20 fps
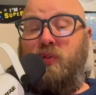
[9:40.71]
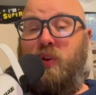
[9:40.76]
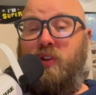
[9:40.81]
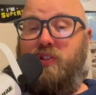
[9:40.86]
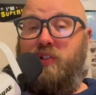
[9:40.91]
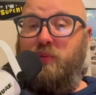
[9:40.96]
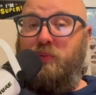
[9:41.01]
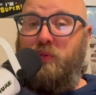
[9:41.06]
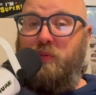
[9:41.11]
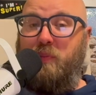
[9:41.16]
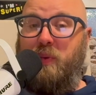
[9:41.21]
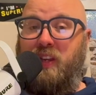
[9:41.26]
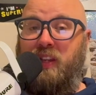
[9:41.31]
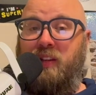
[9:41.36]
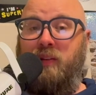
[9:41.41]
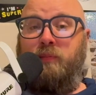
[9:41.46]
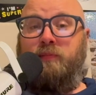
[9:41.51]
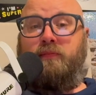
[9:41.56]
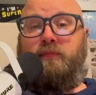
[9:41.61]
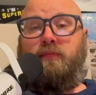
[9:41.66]
question would
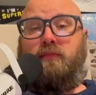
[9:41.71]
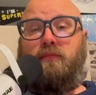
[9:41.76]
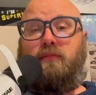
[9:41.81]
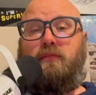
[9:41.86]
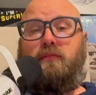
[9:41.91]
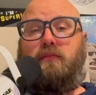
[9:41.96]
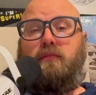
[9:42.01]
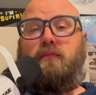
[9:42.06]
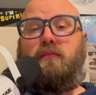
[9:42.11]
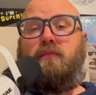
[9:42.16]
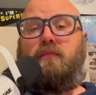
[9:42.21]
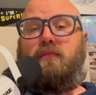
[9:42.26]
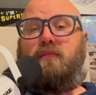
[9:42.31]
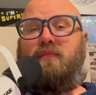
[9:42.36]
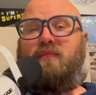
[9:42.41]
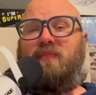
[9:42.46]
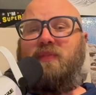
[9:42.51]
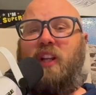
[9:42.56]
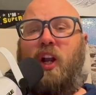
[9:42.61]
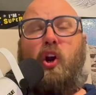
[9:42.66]
be
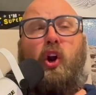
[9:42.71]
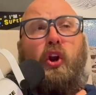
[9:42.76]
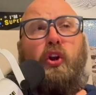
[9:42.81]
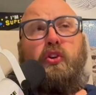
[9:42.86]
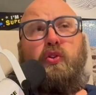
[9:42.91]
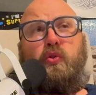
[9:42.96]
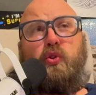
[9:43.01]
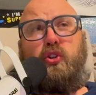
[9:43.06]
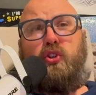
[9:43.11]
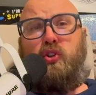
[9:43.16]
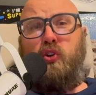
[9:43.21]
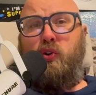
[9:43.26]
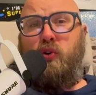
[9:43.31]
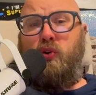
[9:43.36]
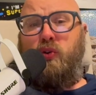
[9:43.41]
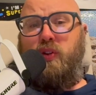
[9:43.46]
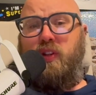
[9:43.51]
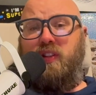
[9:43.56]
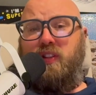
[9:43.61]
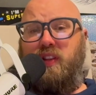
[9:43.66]
are you
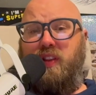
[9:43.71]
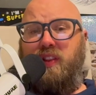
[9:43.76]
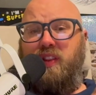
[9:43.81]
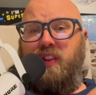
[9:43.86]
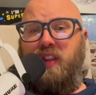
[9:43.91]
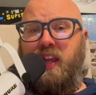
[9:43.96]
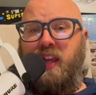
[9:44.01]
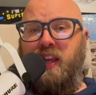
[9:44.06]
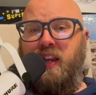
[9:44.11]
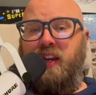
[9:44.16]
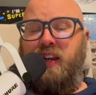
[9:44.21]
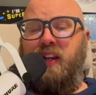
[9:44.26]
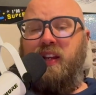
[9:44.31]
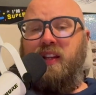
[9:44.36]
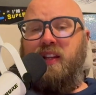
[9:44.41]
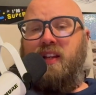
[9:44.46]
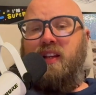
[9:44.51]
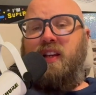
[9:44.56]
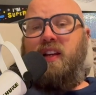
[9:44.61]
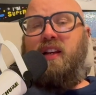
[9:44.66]
sure that the thing
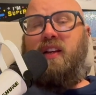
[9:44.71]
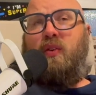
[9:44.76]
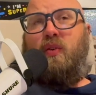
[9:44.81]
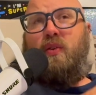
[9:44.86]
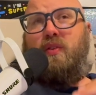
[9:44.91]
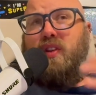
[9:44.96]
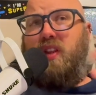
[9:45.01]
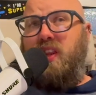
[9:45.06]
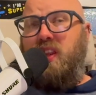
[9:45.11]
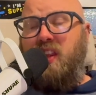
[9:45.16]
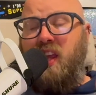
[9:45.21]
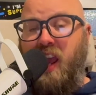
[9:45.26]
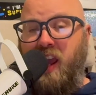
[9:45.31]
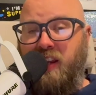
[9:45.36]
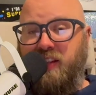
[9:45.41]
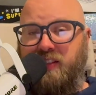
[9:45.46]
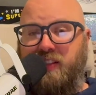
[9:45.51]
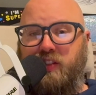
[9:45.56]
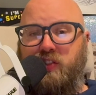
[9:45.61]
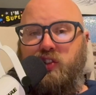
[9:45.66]
or the
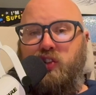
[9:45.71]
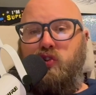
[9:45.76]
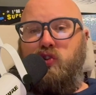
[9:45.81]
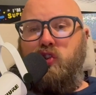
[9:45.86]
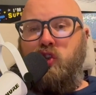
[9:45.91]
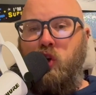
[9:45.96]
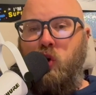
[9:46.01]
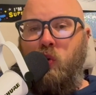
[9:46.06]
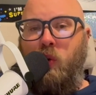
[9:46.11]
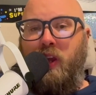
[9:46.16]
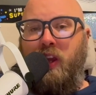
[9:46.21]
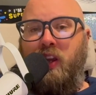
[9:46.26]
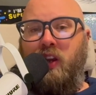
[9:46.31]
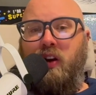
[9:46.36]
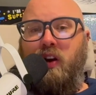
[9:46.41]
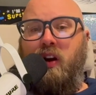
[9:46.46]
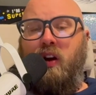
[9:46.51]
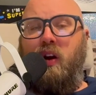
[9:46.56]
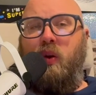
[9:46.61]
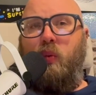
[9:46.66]
things that you're
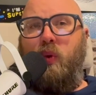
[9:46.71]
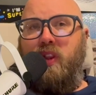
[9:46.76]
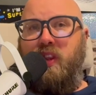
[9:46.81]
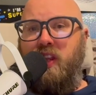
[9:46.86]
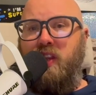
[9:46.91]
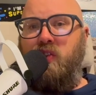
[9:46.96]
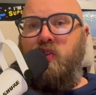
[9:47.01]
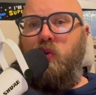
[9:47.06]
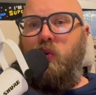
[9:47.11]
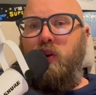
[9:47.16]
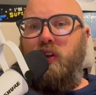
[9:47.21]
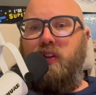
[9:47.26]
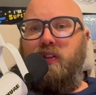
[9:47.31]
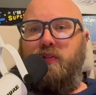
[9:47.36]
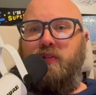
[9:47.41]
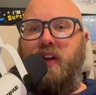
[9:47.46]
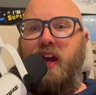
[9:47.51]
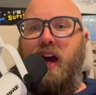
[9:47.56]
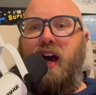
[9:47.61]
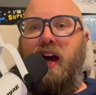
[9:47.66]
doing are within the will
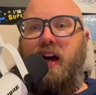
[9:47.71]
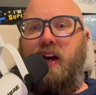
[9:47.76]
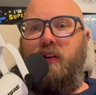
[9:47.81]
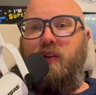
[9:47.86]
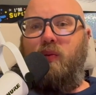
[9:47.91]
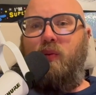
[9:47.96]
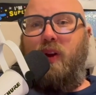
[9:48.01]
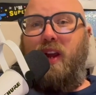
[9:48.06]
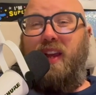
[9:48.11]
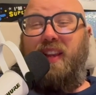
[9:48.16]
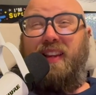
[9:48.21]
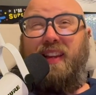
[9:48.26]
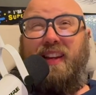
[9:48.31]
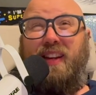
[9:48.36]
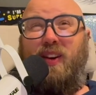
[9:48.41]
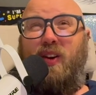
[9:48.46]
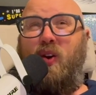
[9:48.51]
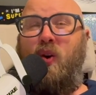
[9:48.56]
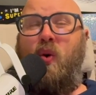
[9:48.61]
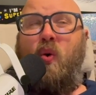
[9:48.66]
of God, right?
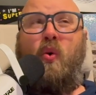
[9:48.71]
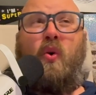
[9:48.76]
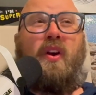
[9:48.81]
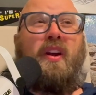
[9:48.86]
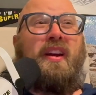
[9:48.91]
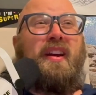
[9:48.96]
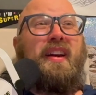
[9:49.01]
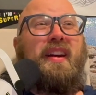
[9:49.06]
Like, oh,